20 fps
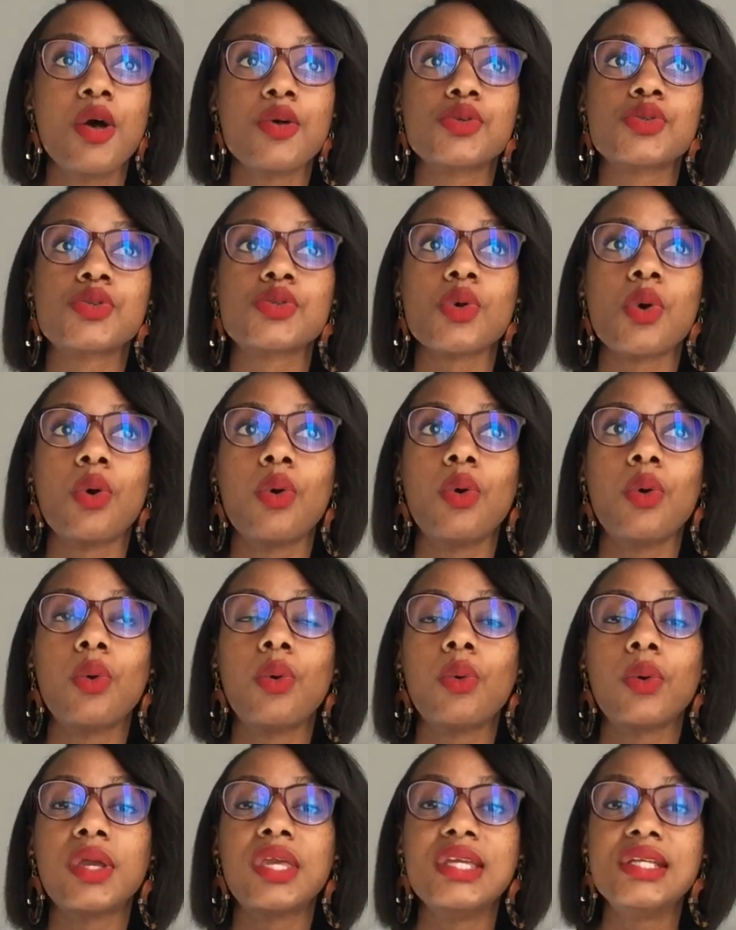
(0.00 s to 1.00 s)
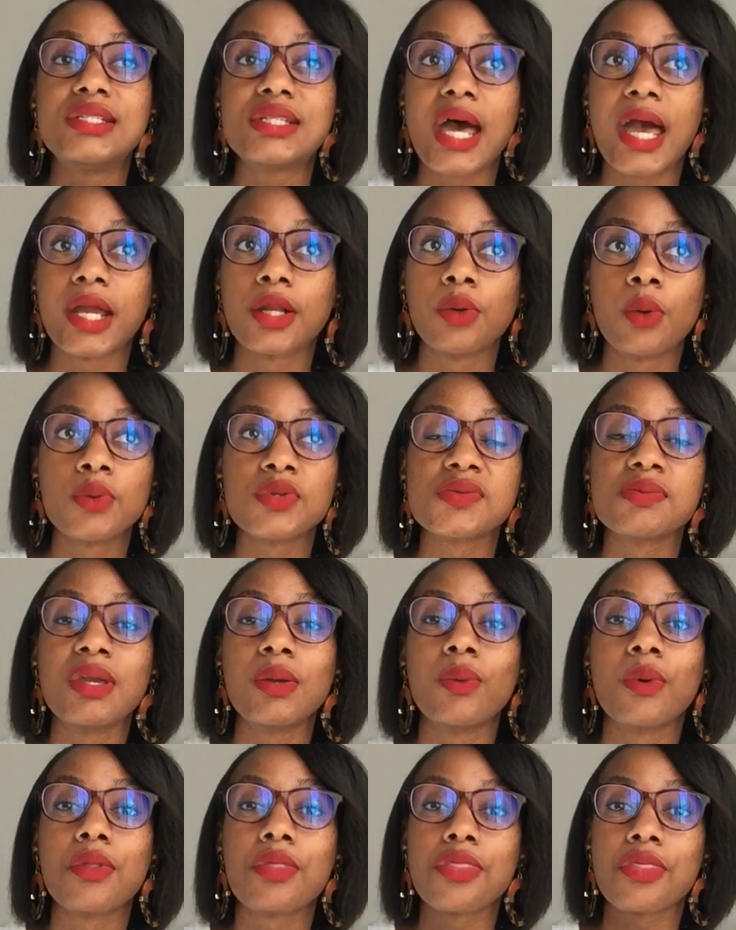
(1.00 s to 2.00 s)
So he diagnosed
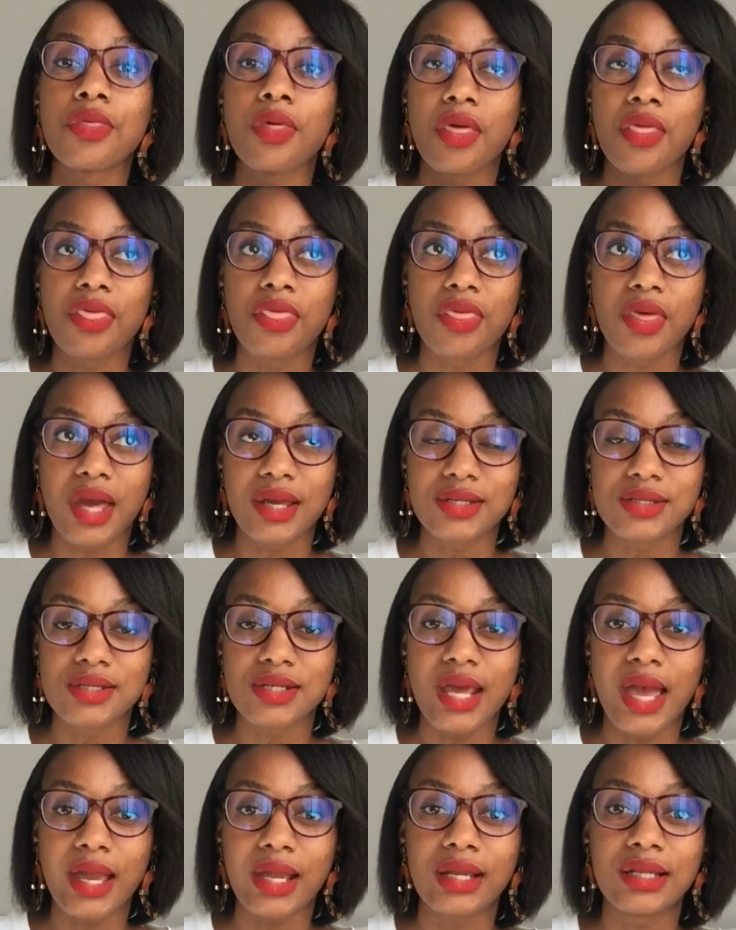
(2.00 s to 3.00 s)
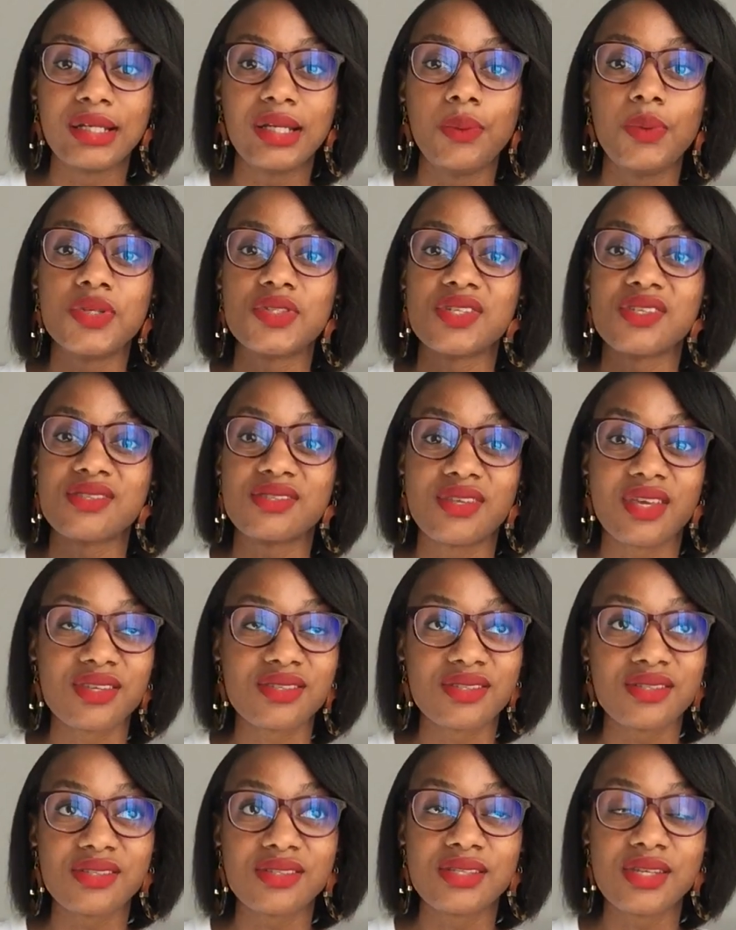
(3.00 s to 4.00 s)
me with that acne, which is
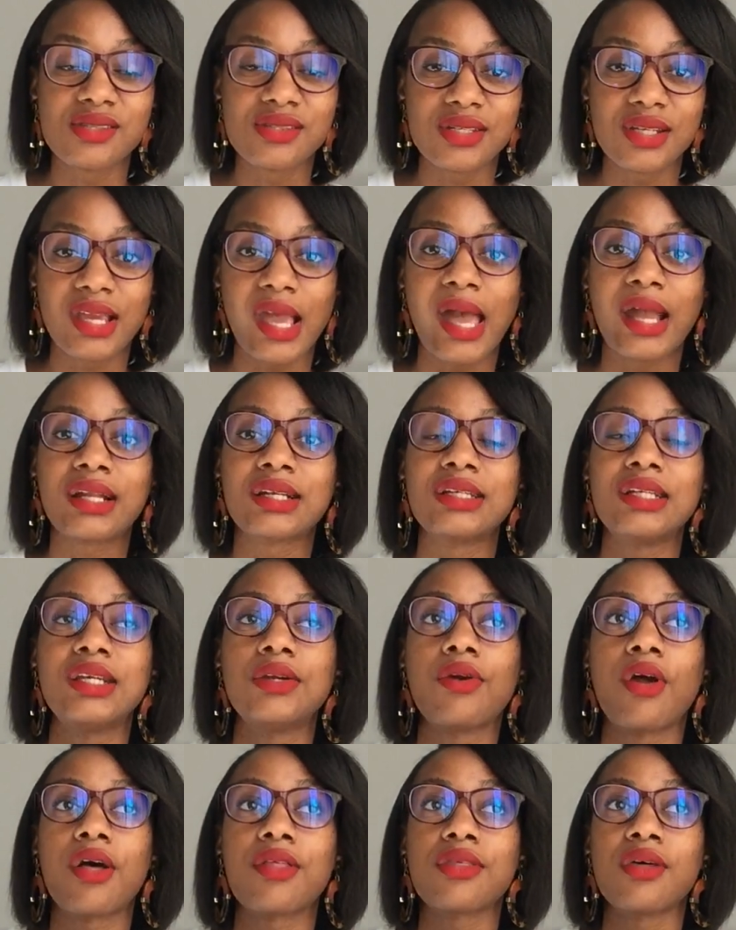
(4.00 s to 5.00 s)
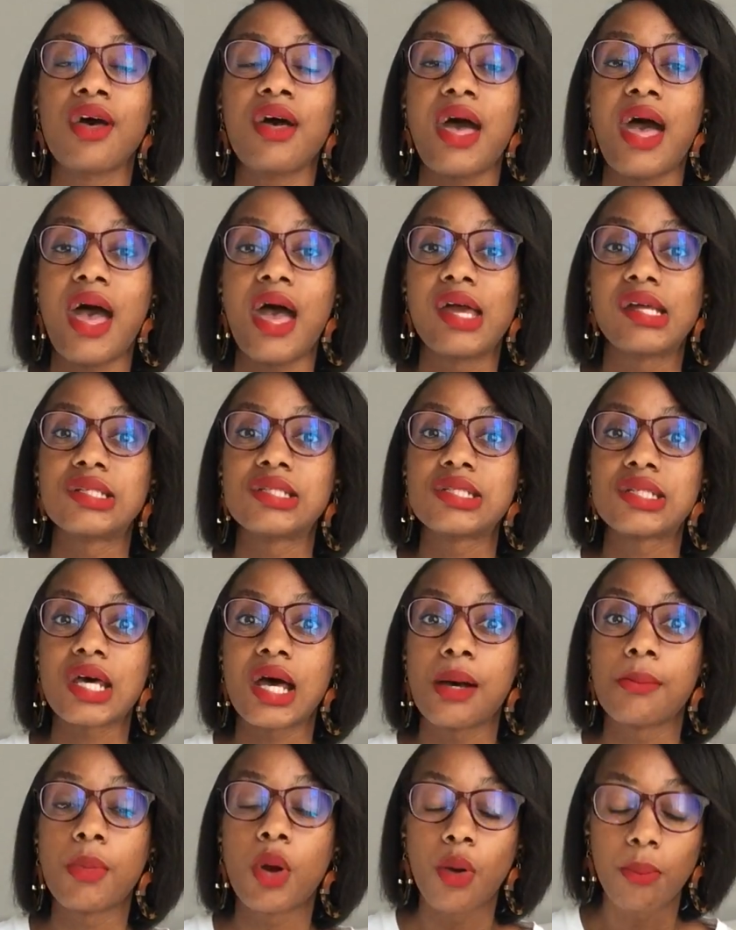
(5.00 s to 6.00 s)
cystic acne rather, and
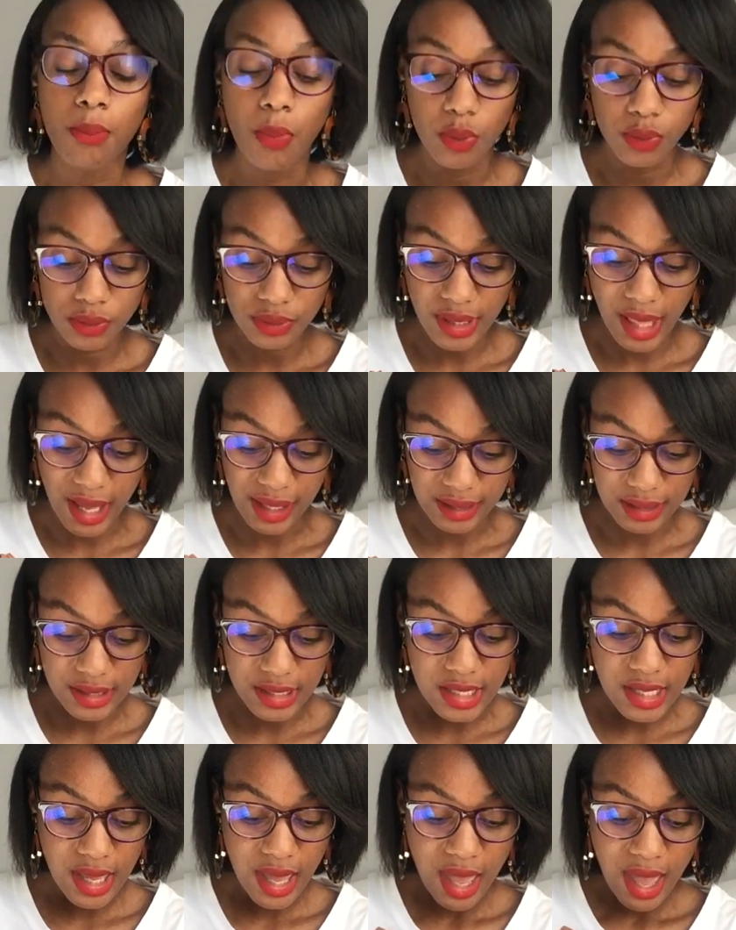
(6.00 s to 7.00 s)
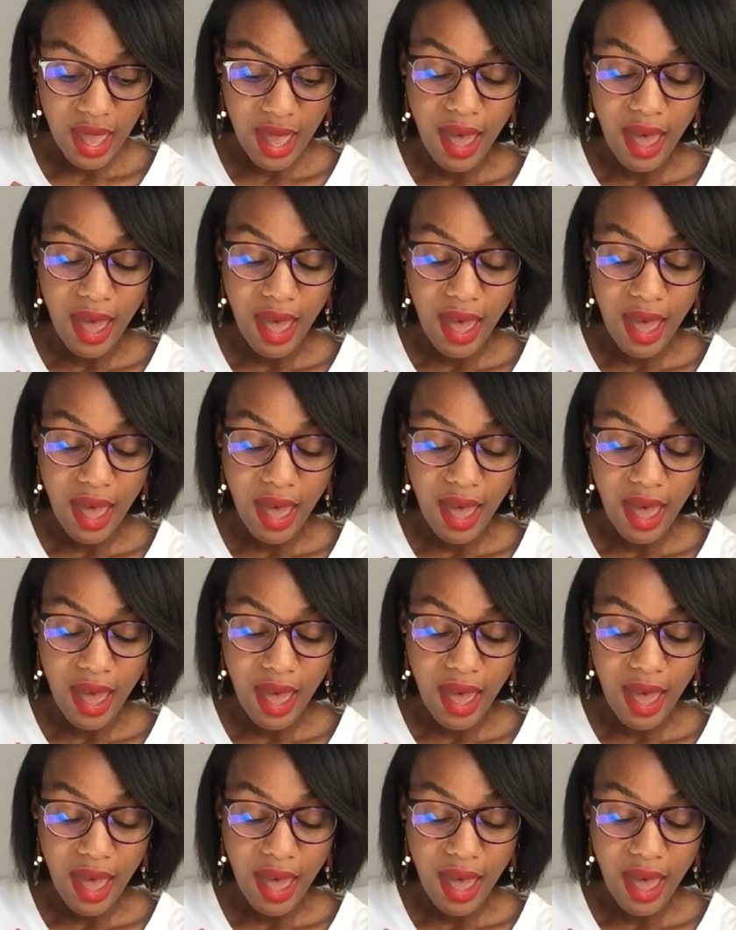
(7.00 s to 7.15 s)
hormonal acne.